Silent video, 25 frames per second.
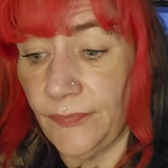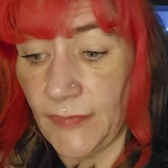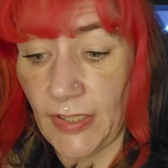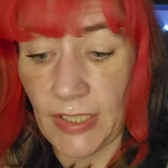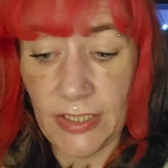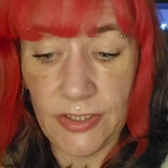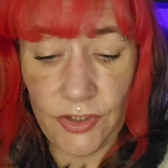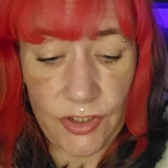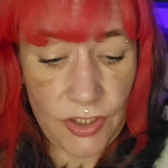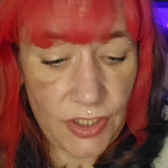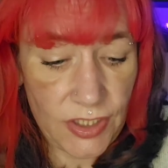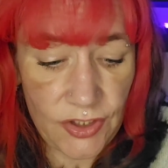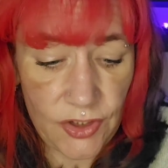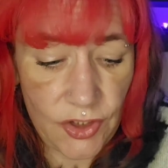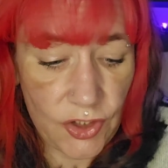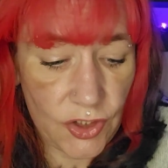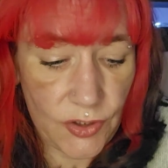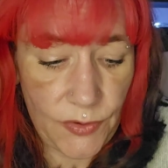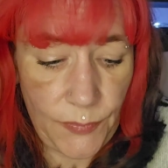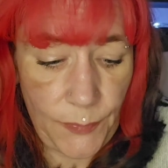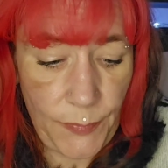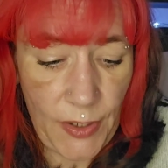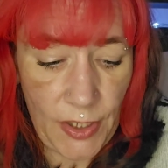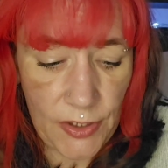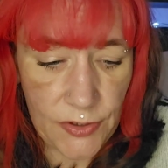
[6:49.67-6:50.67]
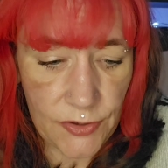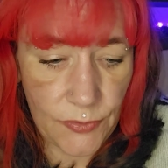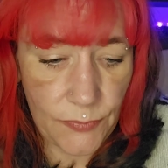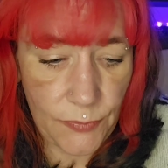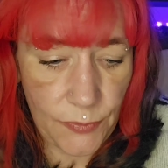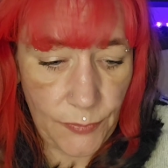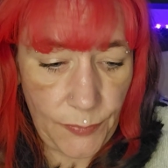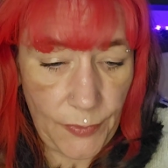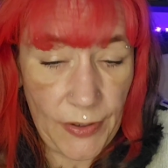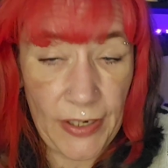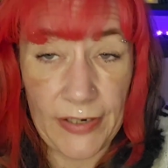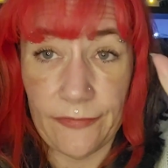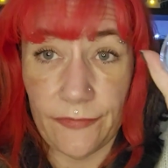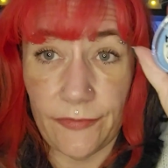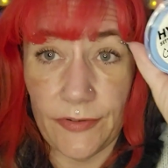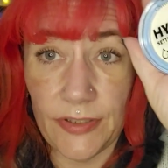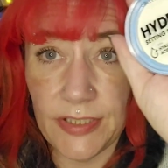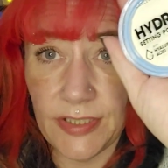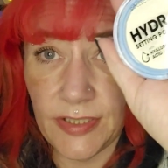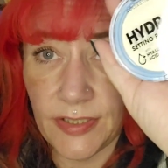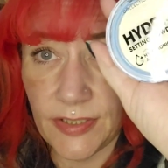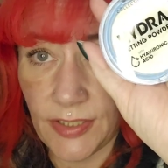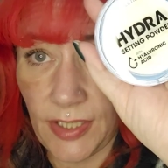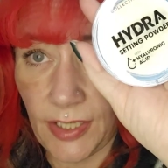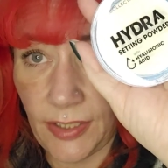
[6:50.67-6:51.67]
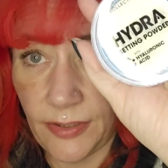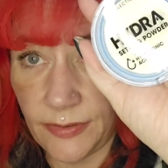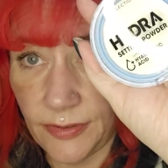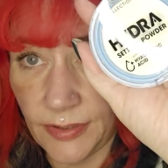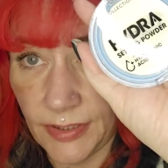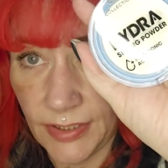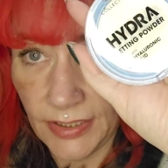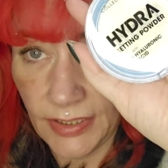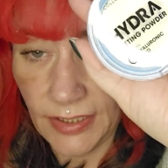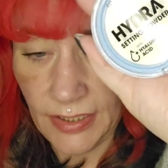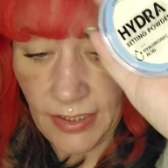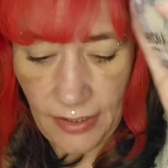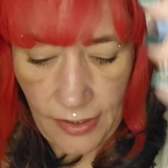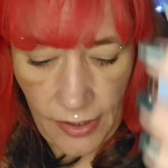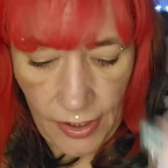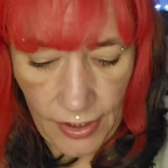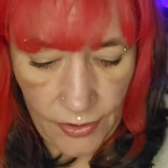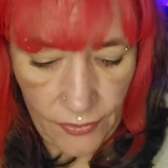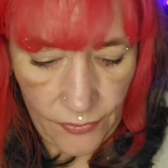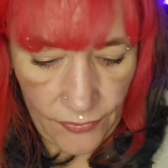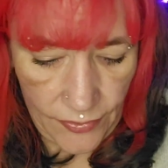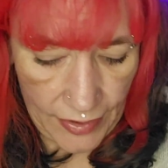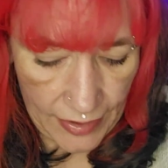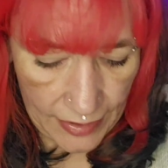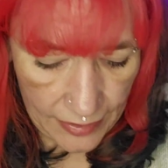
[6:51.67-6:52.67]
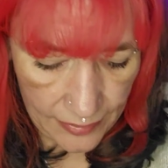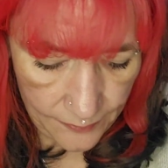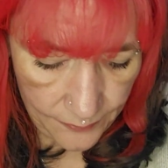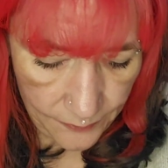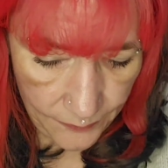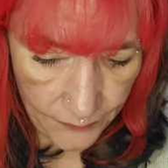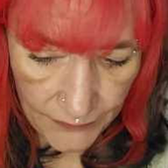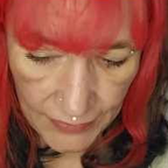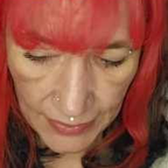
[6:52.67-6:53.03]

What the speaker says: It's just a personal preference, so I got that.